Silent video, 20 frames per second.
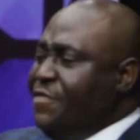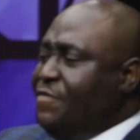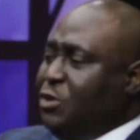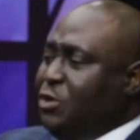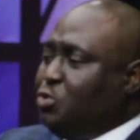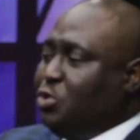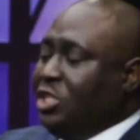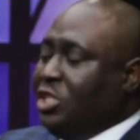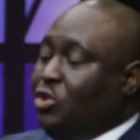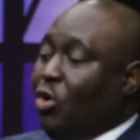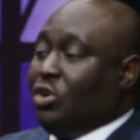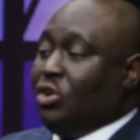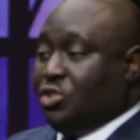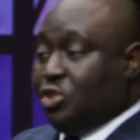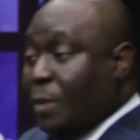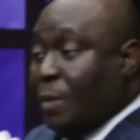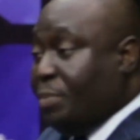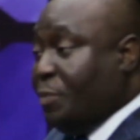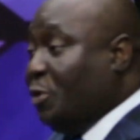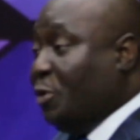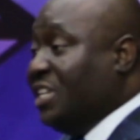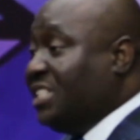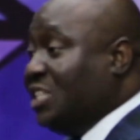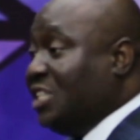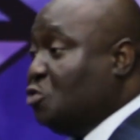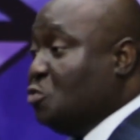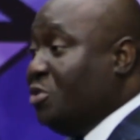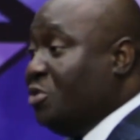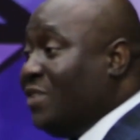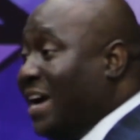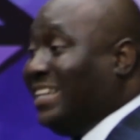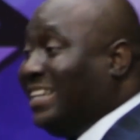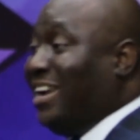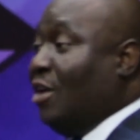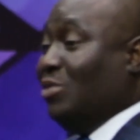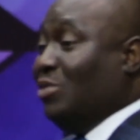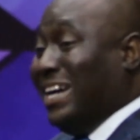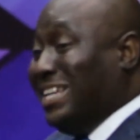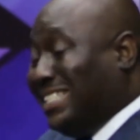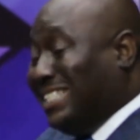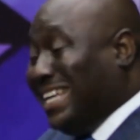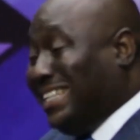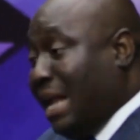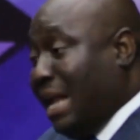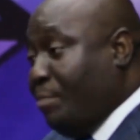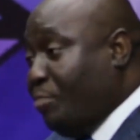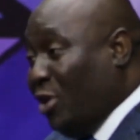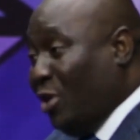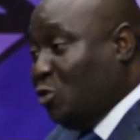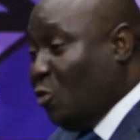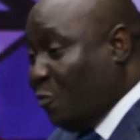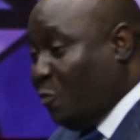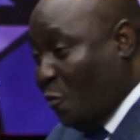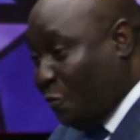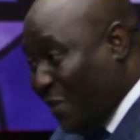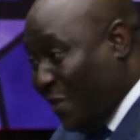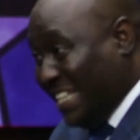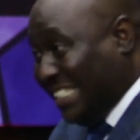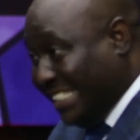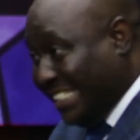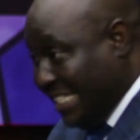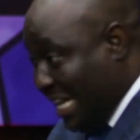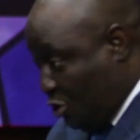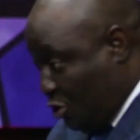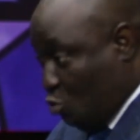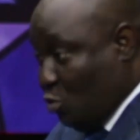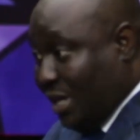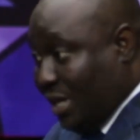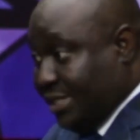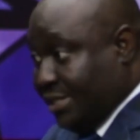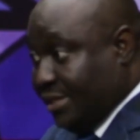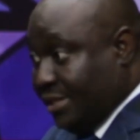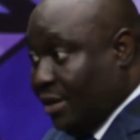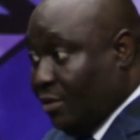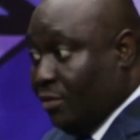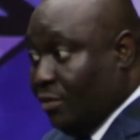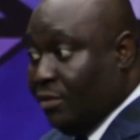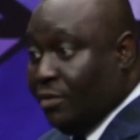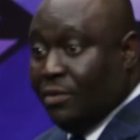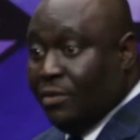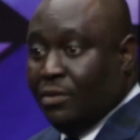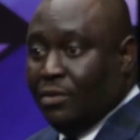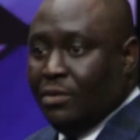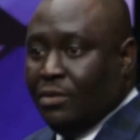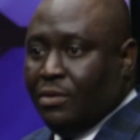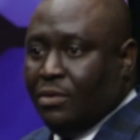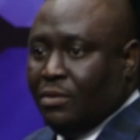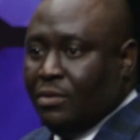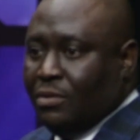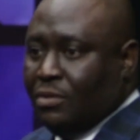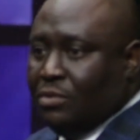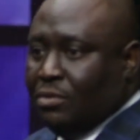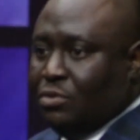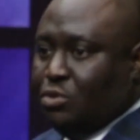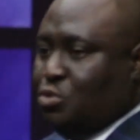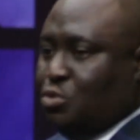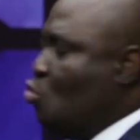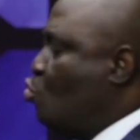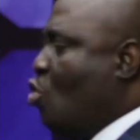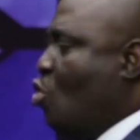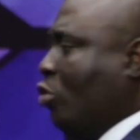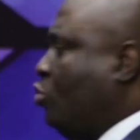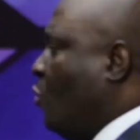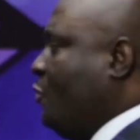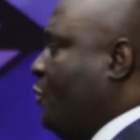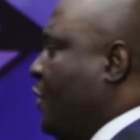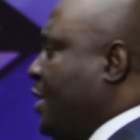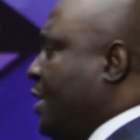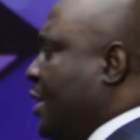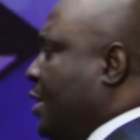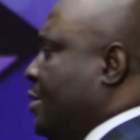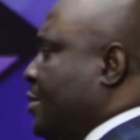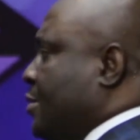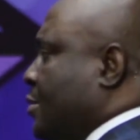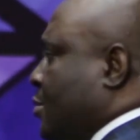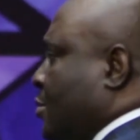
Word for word: give it to the dogs. Some people listening to me right now, it's at that point of offense that you are till now. You got offended.